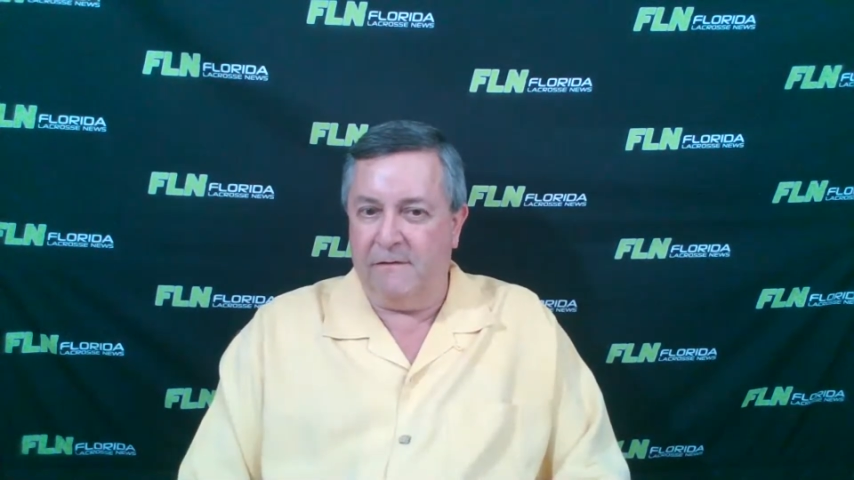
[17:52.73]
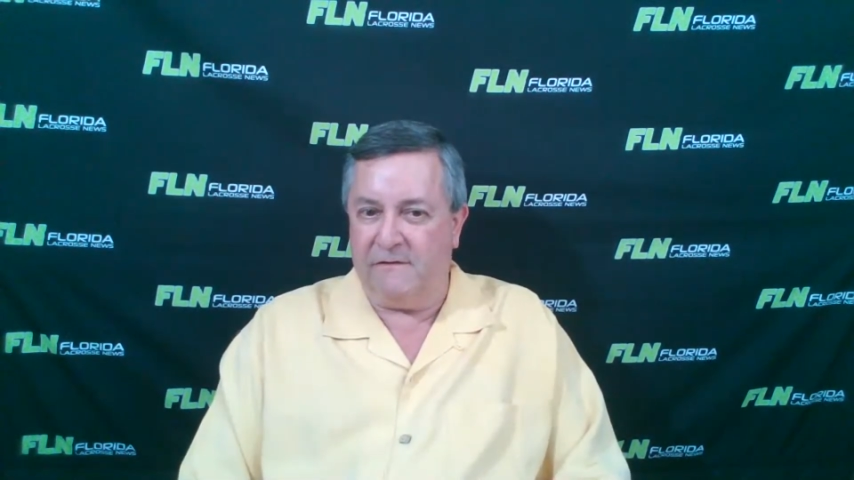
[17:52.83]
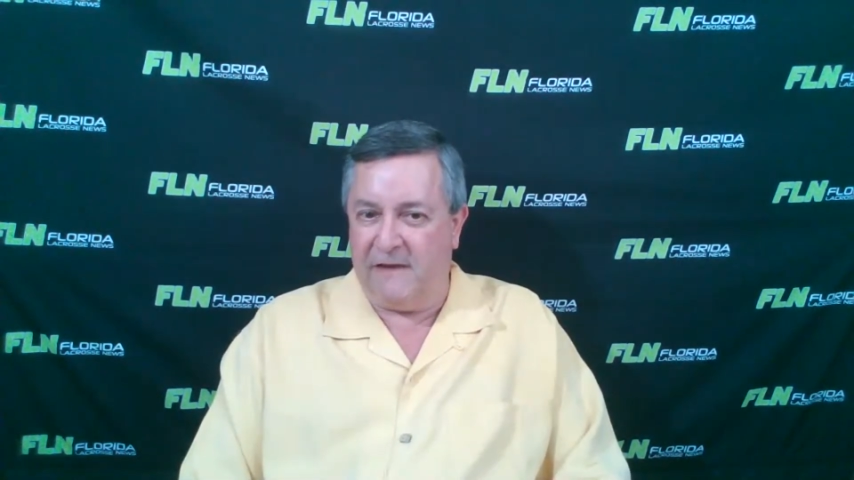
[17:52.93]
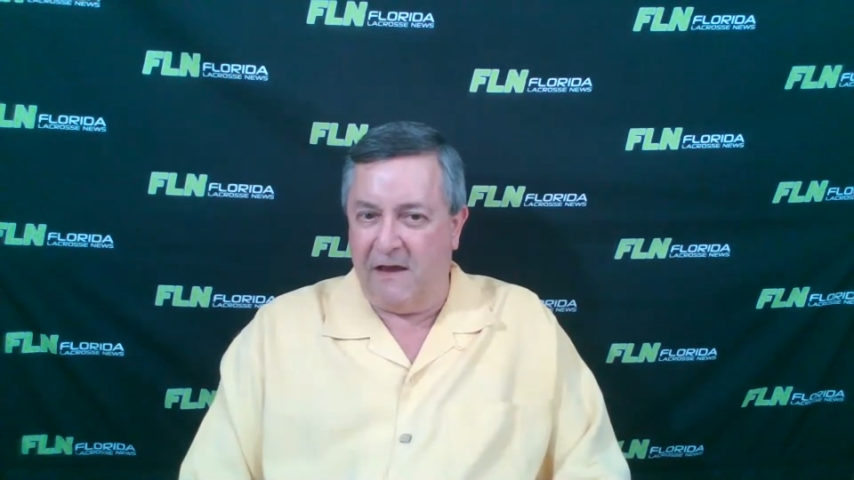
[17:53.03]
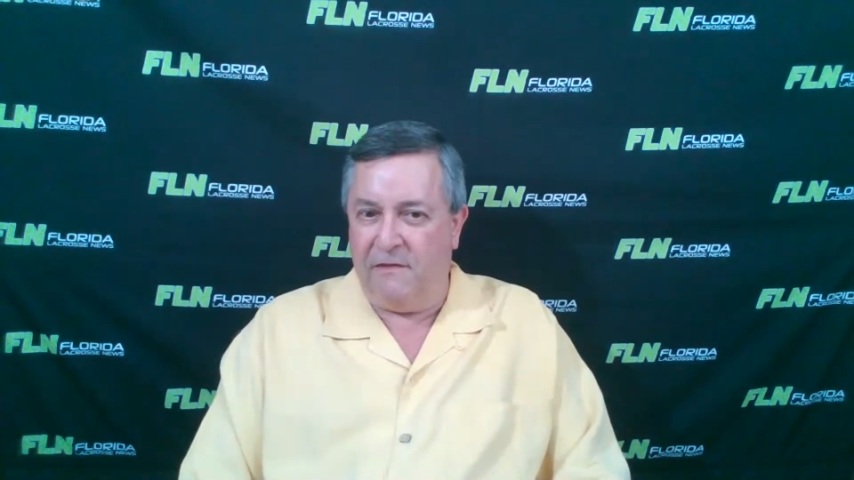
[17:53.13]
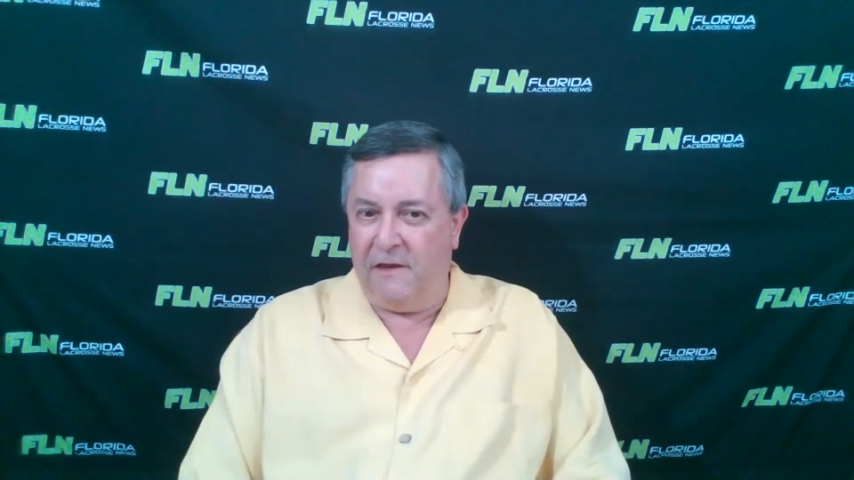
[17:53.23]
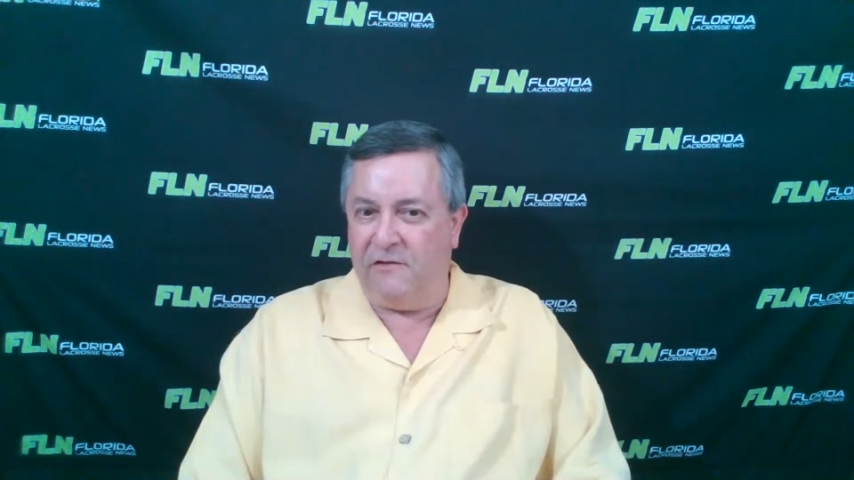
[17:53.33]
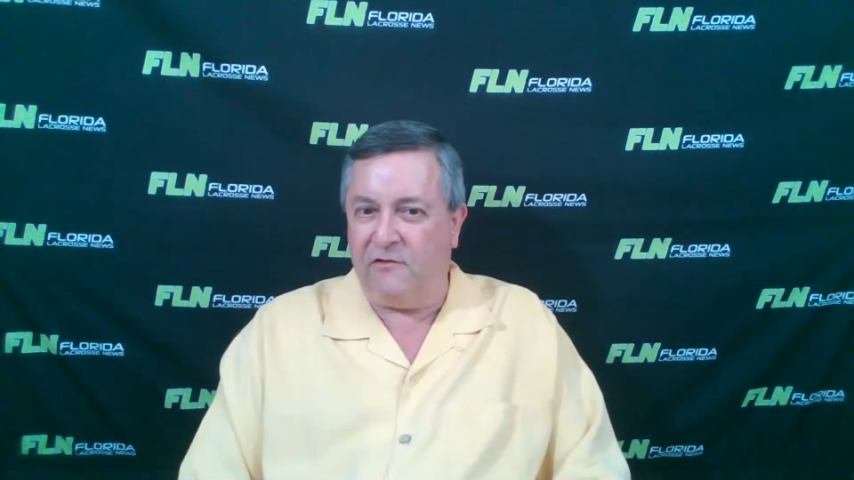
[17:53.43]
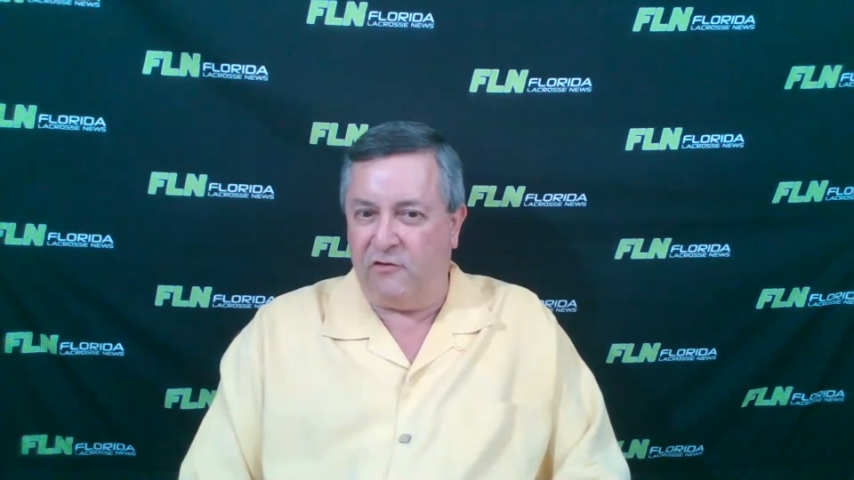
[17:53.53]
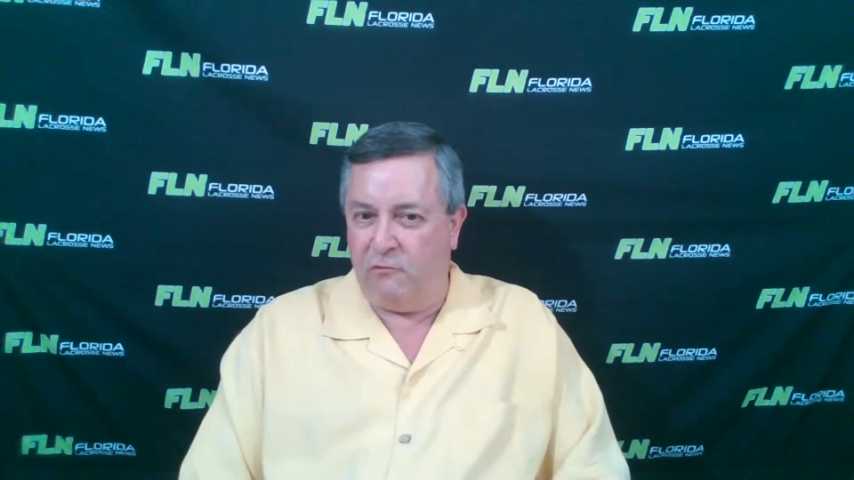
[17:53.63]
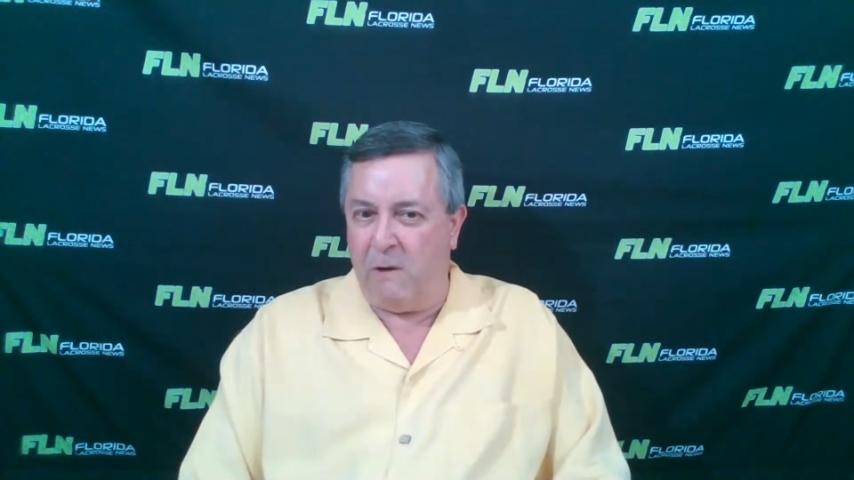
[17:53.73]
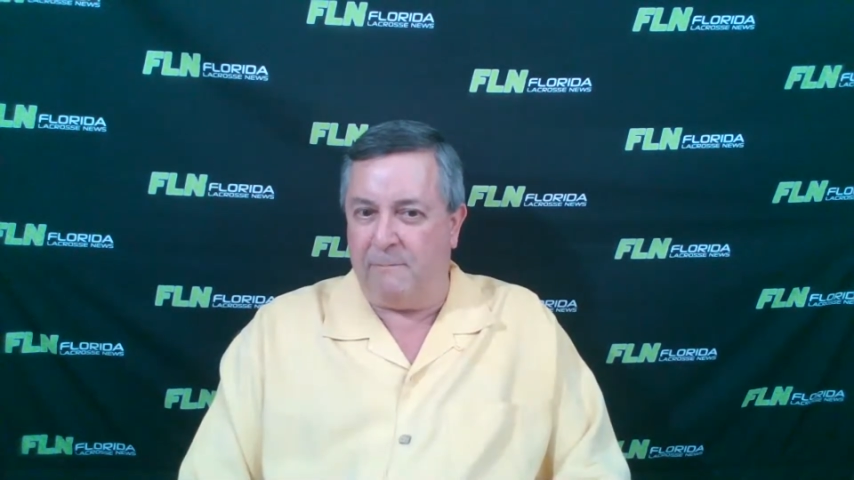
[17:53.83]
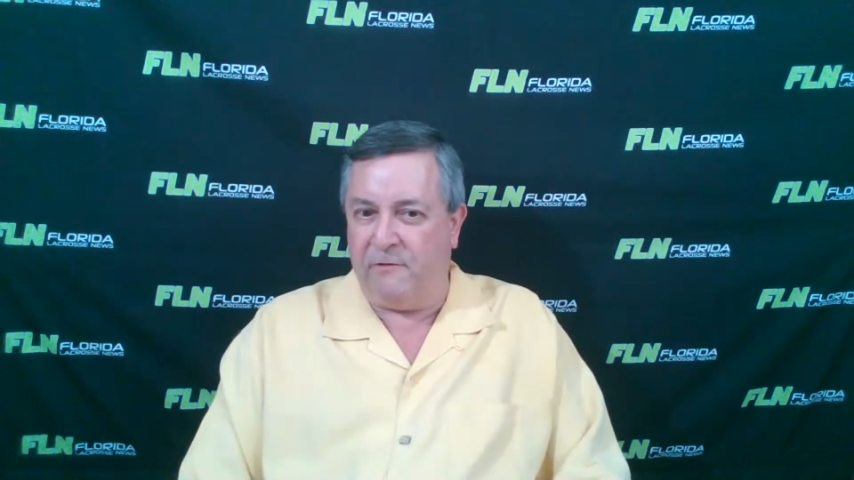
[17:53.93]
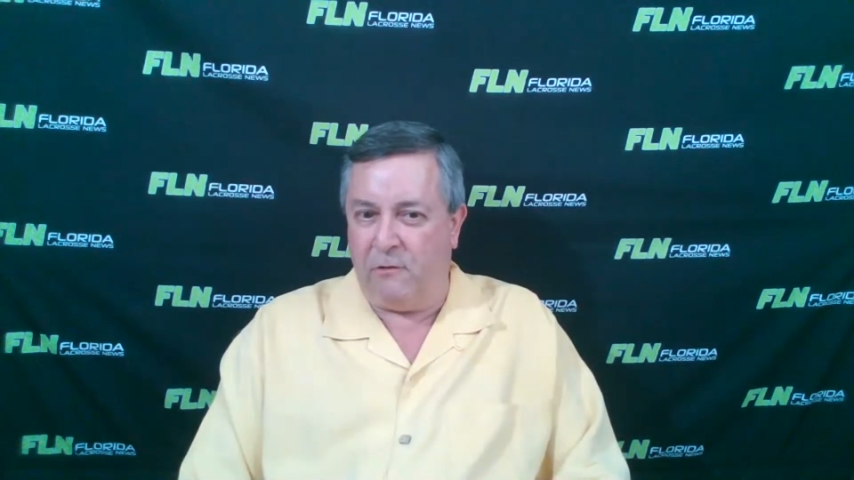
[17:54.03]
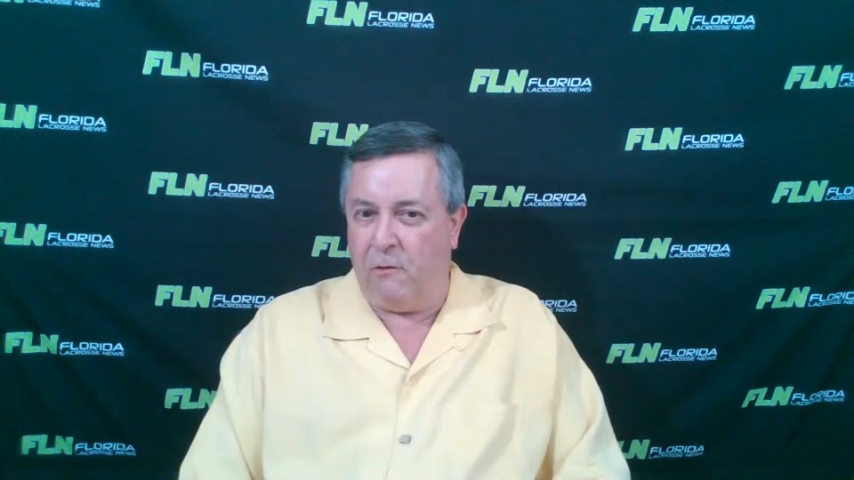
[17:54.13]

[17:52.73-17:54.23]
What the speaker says: The Southeast swept